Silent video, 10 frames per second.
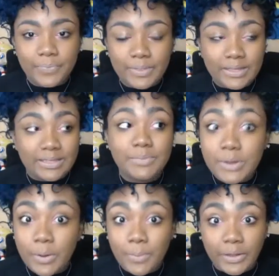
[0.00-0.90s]
let me know
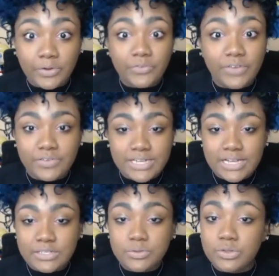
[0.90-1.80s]
about your favorite
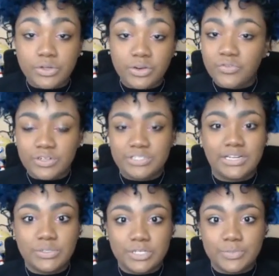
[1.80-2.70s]
tattoos or your first
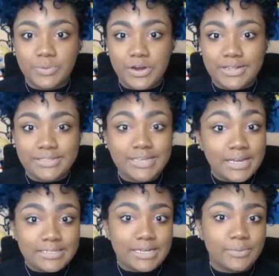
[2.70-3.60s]
tattoo experience
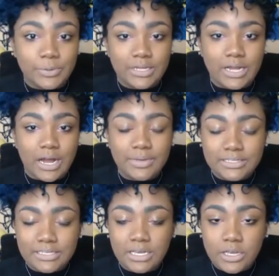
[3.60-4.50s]
down below in the comments.
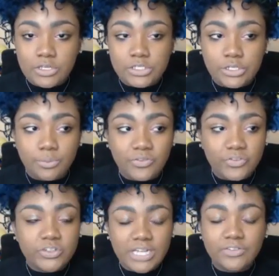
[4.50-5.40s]
So my
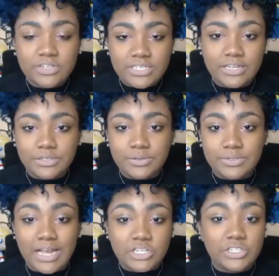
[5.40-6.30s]
first ever tattoo is
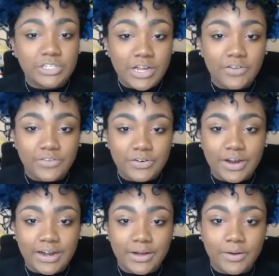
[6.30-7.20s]
actually covered right
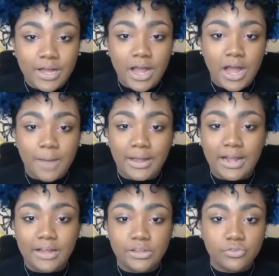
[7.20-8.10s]
now. I
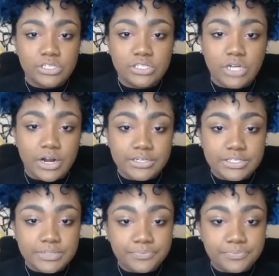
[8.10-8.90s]
got 3 stars